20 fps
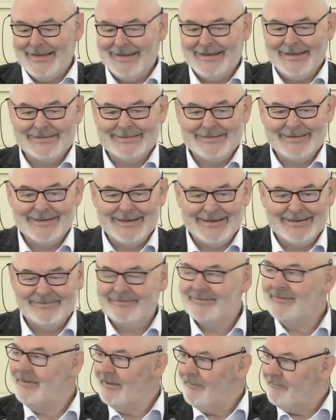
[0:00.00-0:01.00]

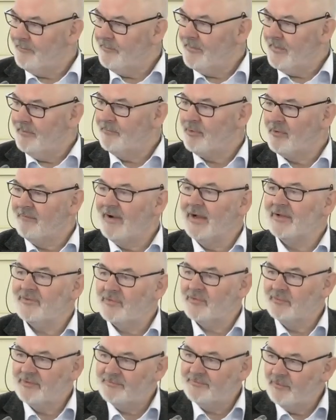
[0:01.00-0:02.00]
It provides
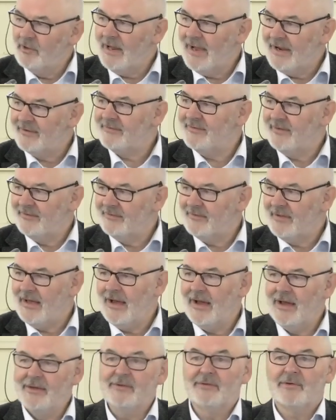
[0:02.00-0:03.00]
you with full access
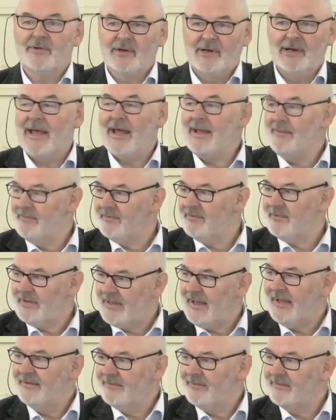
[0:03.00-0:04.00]
and claims
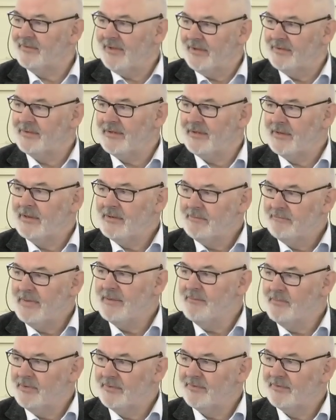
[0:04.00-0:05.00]
against the other
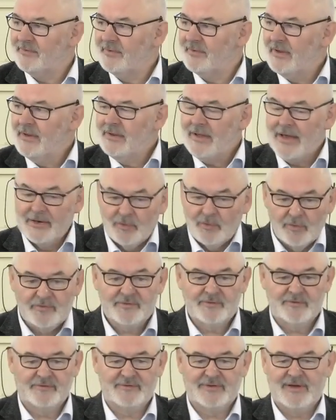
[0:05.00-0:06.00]
members, and
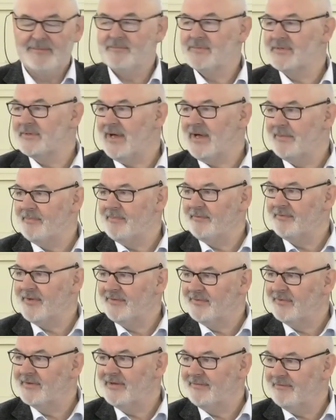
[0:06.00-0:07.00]
also some type of
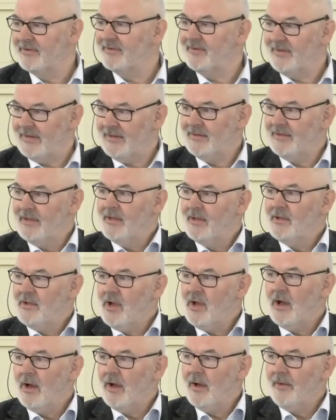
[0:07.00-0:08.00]
sensitivity,
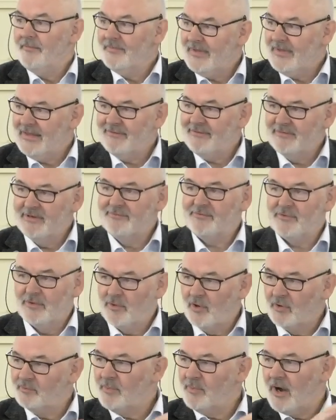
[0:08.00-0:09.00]
even if
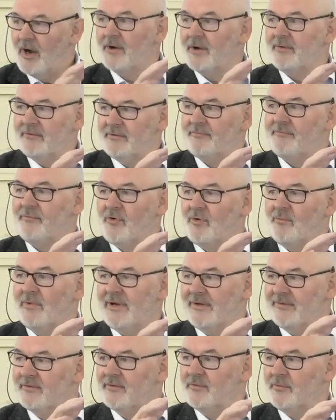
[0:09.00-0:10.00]
you're not part of the formal
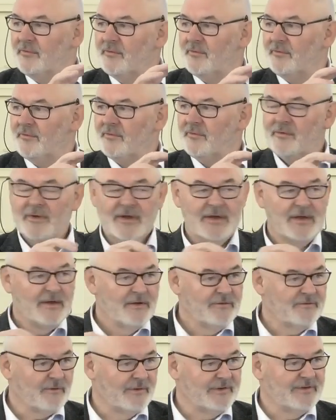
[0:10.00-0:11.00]
institutions.
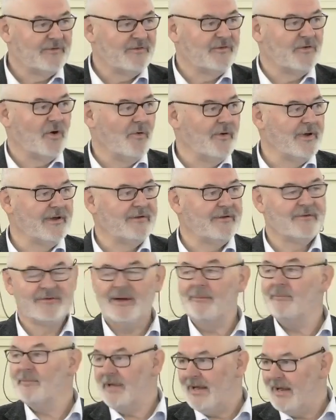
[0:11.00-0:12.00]
So it's showing
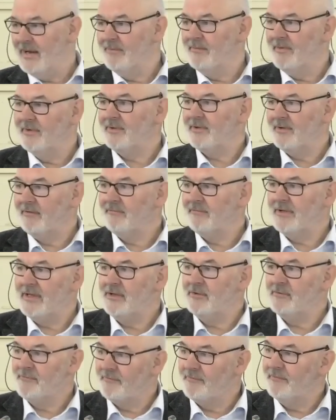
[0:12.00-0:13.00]
some element of
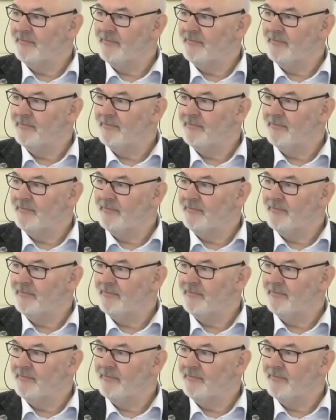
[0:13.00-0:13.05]
EU